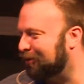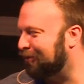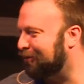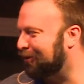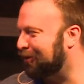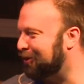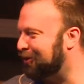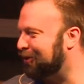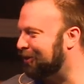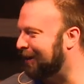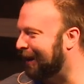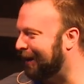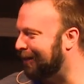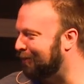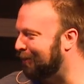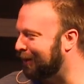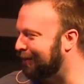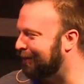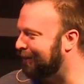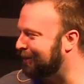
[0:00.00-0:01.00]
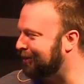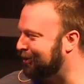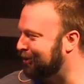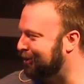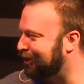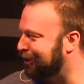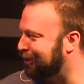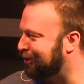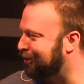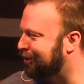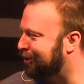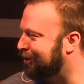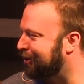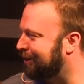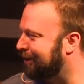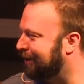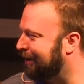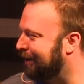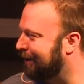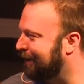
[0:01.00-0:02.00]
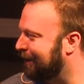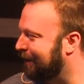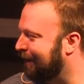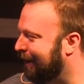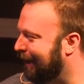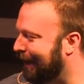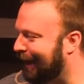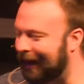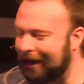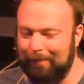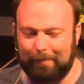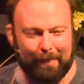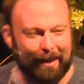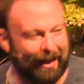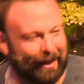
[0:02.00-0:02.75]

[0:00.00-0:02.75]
First United Methodist Church. I'm Matt